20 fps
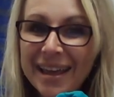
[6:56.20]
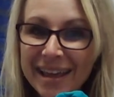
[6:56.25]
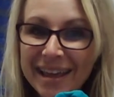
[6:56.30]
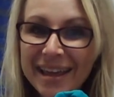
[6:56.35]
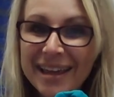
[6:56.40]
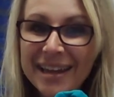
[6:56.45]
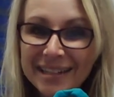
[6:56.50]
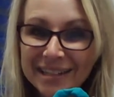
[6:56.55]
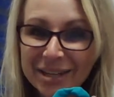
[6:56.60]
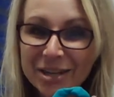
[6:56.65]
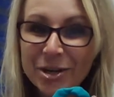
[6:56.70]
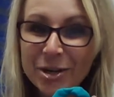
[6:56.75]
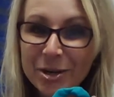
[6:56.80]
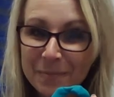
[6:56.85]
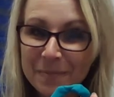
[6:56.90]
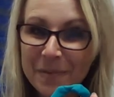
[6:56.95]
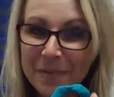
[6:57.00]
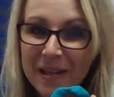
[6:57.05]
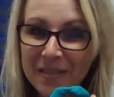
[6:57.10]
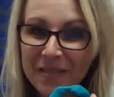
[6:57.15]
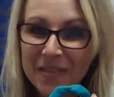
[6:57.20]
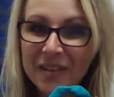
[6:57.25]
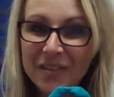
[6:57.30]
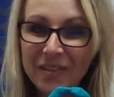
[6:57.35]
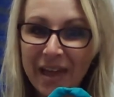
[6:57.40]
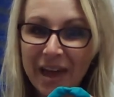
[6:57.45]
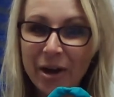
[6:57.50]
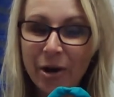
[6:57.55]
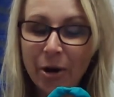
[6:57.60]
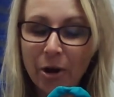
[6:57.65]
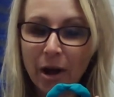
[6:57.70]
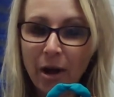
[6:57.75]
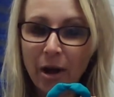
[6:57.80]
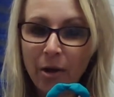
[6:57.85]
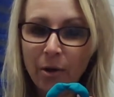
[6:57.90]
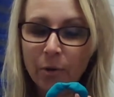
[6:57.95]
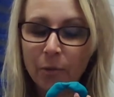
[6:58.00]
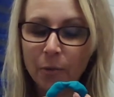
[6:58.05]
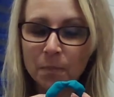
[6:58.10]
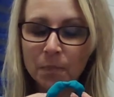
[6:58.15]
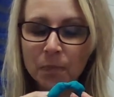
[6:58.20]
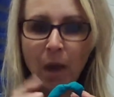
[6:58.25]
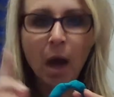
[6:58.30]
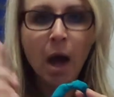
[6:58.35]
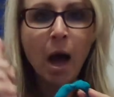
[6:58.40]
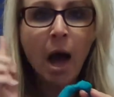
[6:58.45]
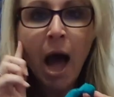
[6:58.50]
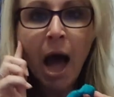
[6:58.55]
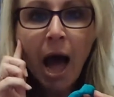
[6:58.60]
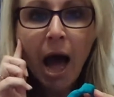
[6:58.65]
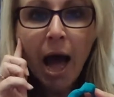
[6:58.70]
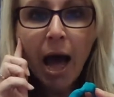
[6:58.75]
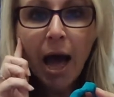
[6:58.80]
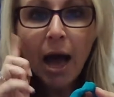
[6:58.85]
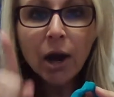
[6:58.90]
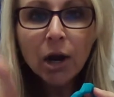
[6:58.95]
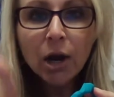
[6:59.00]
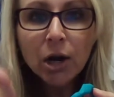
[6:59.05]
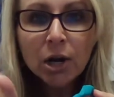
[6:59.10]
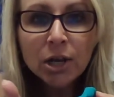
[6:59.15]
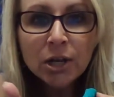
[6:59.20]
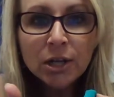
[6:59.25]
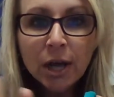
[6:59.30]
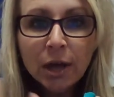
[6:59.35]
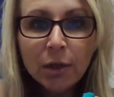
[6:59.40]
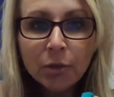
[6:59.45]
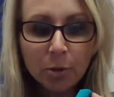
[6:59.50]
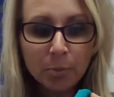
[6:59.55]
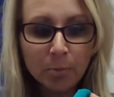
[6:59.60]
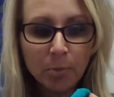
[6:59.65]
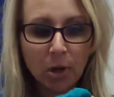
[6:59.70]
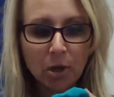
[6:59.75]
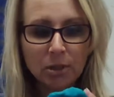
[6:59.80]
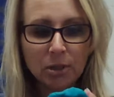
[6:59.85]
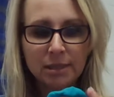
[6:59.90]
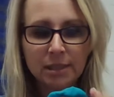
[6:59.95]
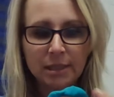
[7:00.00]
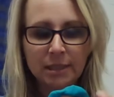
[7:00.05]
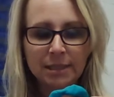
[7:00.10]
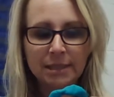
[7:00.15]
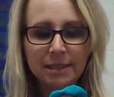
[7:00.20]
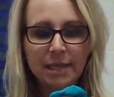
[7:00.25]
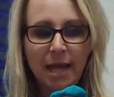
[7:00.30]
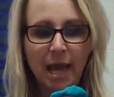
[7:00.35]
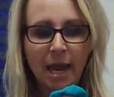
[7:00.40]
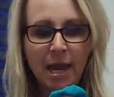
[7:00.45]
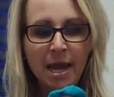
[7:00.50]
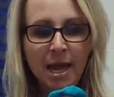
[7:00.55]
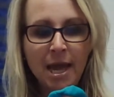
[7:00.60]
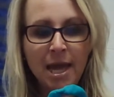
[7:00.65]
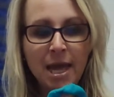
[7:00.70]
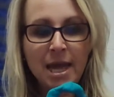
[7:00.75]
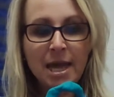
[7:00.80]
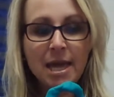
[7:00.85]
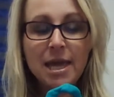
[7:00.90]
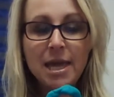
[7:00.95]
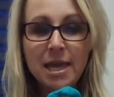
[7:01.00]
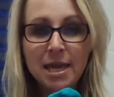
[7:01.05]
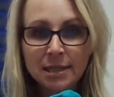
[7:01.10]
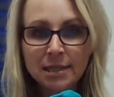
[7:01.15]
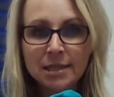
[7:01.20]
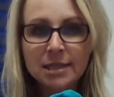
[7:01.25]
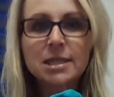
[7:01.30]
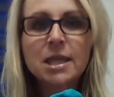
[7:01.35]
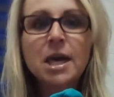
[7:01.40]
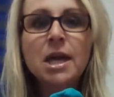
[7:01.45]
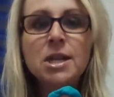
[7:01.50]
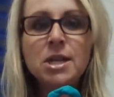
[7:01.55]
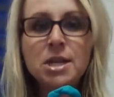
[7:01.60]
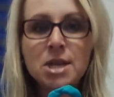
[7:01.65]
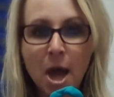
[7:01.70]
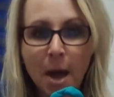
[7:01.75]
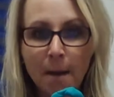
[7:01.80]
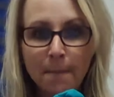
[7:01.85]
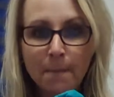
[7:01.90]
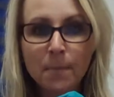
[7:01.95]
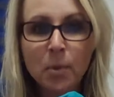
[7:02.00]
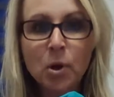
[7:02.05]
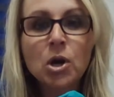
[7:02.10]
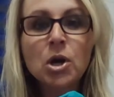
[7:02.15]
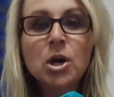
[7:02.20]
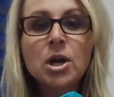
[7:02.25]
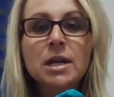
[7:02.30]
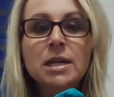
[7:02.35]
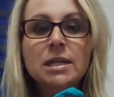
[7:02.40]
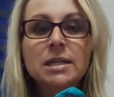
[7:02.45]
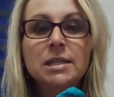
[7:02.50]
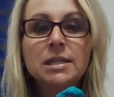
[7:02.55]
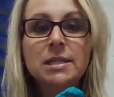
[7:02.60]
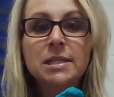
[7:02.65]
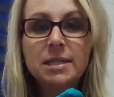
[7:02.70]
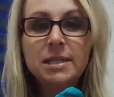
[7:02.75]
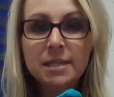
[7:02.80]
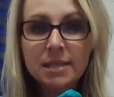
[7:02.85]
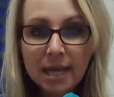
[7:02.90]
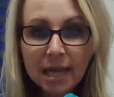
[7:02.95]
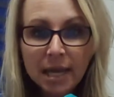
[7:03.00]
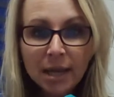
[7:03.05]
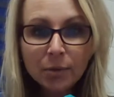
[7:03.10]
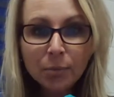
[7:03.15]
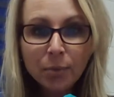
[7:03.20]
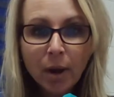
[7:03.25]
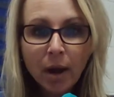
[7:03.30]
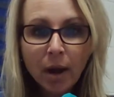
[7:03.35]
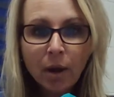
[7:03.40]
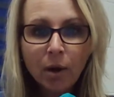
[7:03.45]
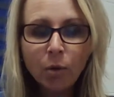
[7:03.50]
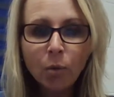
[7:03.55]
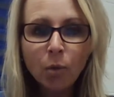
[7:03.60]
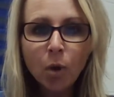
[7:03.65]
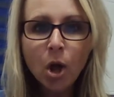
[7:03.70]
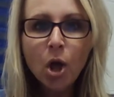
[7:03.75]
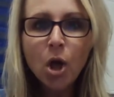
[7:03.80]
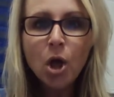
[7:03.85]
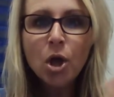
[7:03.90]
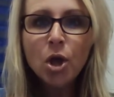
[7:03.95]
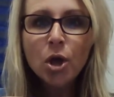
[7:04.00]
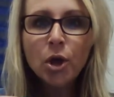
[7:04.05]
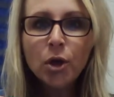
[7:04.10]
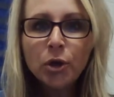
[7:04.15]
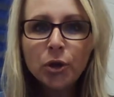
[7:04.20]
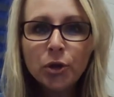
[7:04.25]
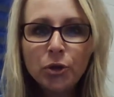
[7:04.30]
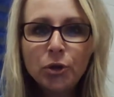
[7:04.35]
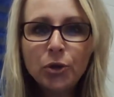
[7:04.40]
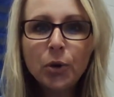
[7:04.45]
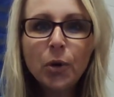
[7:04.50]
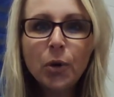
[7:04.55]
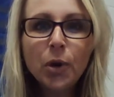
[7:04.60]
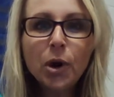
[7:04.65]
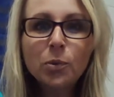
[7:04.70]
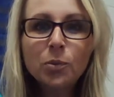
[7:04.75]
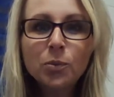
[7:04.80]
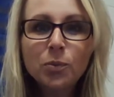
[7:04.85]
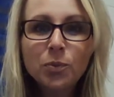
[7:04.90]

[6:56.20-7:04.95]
It could be the letter O. I heard another person say it's the number 0. You're